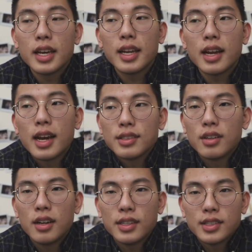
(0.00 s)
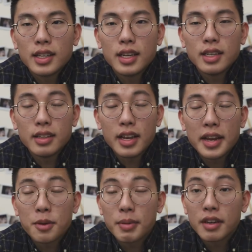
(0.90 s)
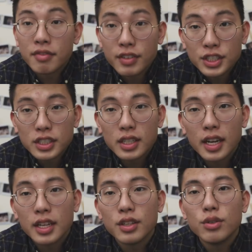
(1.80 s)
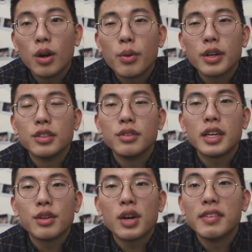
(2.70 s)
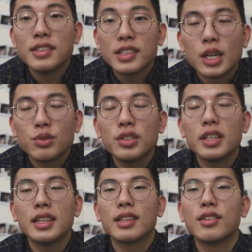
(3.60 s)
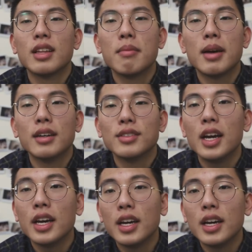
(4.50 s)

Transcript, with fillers: and as long as at the end of the day you're being efficient and you know what you're doing and you have a schedule, then that's all that matters.